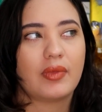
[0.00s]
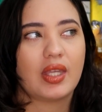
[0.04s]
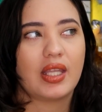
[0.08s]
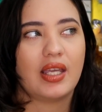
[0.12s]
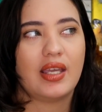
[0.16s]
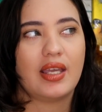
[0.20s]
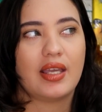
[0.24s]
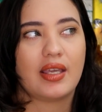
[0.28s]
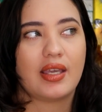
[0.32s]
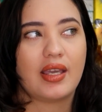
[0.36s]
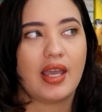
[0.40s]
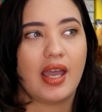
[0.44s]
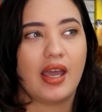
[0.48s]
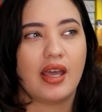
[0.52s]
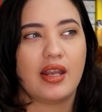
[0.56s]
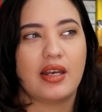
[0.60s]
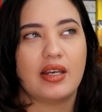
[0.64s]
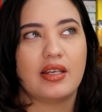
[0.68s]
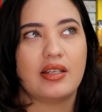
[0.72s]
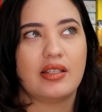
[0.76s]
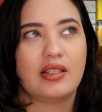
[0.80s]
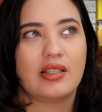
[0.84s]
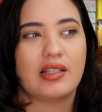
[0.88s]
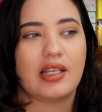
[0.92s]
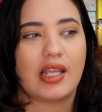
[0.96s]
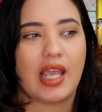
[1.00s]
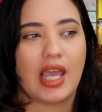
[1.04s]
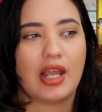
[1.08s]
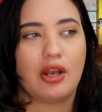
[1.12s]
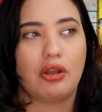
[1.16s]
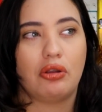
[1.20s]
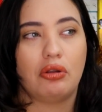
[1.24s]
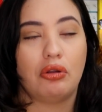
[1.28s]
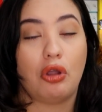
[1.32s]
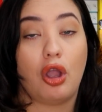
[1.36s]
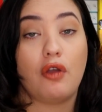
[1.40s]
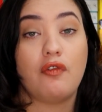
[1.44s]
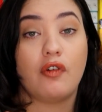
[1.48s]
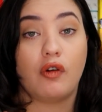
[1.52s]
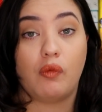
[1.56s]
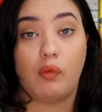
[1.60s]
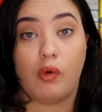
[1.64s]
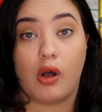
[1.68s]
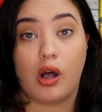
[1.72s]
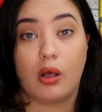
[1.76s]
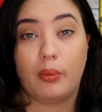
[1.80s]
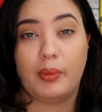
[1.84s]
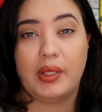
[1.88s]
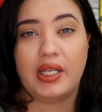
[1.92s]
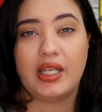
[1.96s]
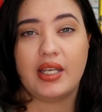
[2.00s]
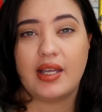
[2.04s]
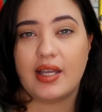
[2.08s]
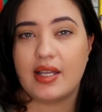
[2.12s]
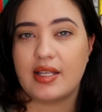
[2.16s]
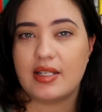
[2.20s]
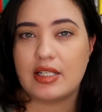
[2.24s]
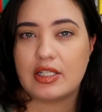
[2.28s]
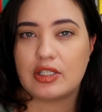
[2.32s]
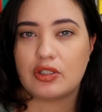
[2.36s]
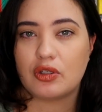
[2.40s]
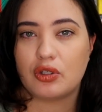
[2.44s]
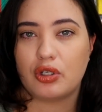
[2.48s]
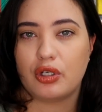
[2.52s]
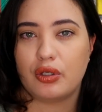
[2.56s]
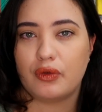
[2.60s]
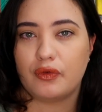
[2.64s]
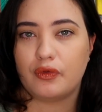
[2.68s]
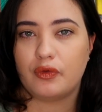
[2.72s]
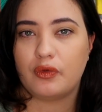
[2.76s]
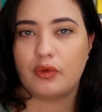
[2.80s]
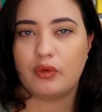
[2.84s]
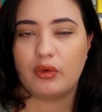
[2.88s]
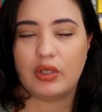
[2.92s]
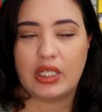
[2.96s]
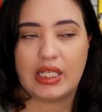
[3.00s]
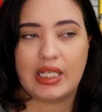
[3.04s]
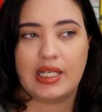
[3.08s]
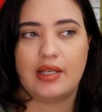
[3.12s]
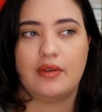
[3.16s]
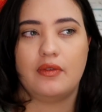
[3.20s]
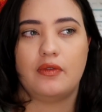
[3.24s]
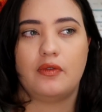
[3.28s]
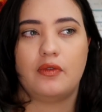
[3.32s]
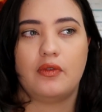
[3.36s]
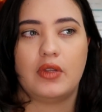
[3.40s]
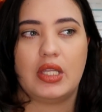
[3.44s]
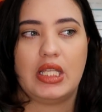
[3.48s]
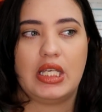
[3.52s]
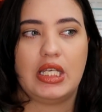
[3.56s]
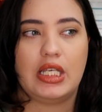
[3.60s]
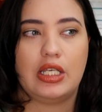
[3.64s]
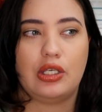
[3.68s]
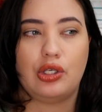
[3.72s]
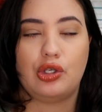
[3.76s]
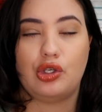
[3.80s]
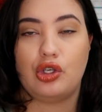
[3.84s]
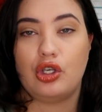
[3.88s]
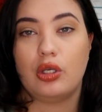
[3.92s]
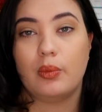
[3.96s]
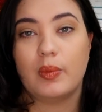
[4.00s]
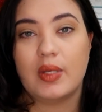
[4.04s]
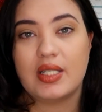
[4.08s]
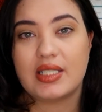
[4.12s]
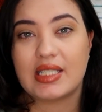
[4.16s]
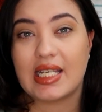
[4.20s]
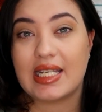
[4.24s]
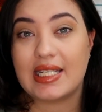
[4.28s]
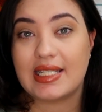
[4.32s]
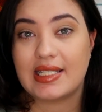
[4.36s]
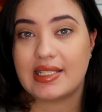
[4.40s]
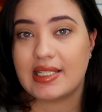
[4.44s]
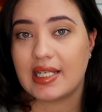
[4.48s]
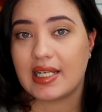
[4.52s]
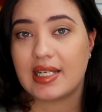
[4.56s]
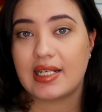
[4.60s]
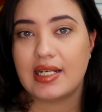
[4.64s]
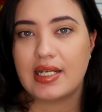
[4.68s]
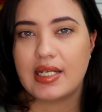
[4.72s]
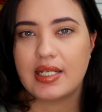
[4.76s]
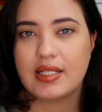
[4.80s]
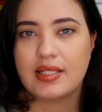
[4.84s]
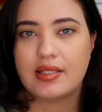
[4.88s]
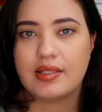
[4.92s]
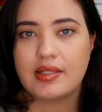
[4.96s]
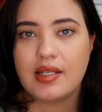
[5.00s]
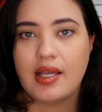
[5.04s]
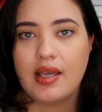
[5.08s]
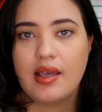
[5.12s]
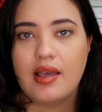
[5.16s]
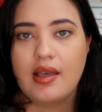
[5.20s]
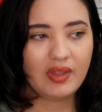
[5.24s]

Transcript: it can get overwhelming and sort of give the humans a sickness.